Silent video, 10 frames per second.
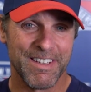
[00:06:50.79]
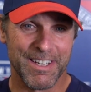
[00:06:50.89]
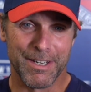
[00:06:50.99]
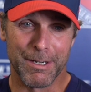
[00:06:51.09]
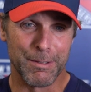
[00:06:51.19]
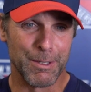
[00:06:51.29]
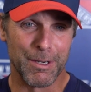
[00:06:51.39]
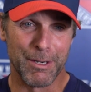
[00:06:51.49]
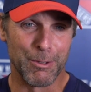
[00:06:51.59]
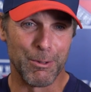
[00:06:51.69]
And, you
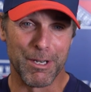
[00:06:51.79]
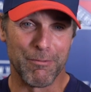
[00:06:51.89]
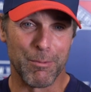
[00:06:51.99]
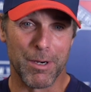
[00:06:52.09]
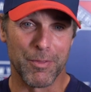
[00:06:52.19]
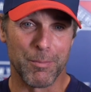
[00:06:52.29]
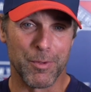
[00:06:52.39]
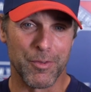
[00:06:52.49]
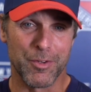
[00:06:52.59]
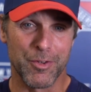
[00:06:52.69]
know, I don't know enough about the
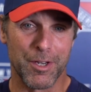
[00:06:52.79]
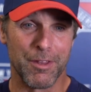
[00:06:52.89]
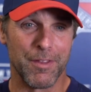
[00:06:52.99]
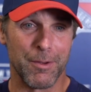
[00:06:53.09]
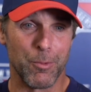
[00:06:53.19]
position other